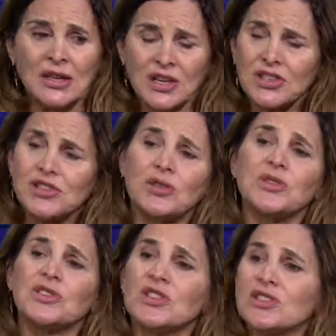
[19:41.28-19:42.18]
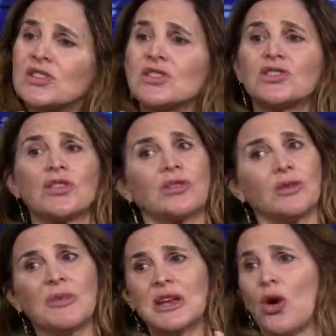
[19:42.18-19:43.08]
not just the Christians, the
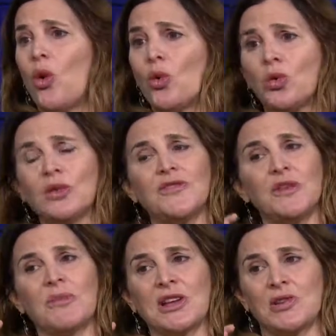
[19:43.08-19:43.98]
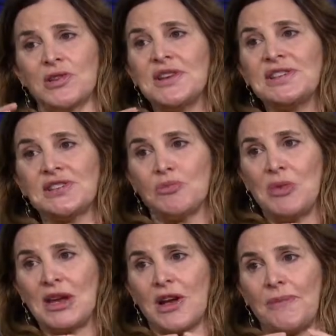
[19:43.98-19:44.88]
Turkmen, all of the minorities that
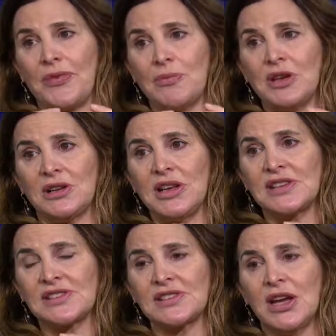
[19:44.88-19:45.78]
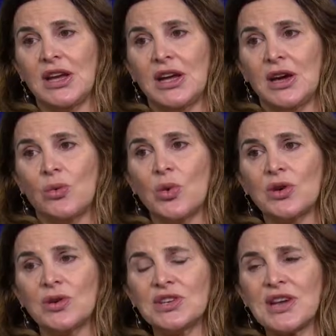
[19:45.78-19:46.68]
make up the Middle East, we're
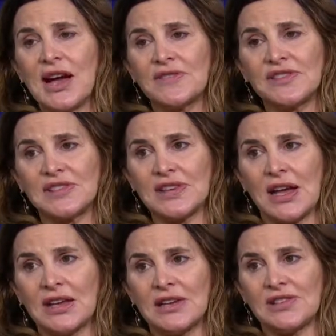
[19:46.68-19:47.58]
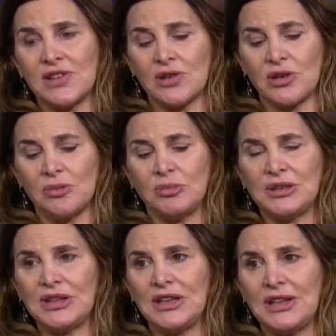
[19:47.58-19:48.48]
going to have societies that are
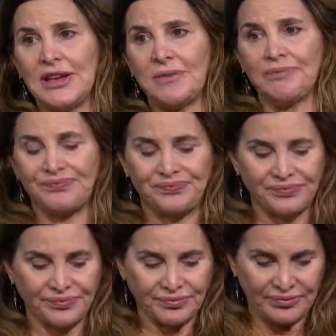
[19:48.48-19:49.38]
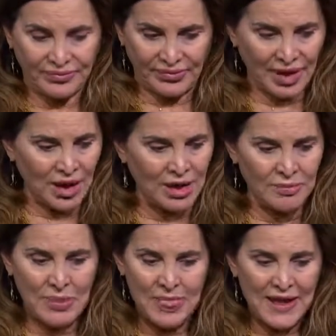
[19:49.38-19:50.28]
completely
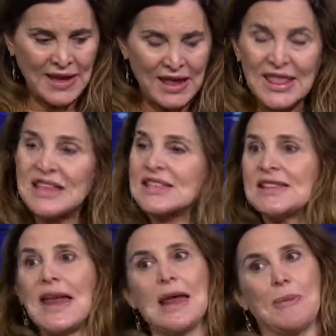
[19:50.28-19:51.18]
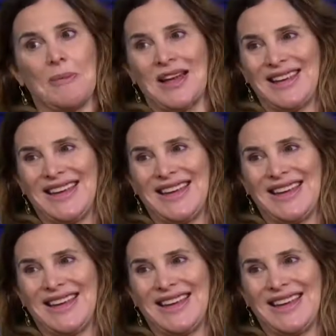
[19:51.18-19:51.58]
the same.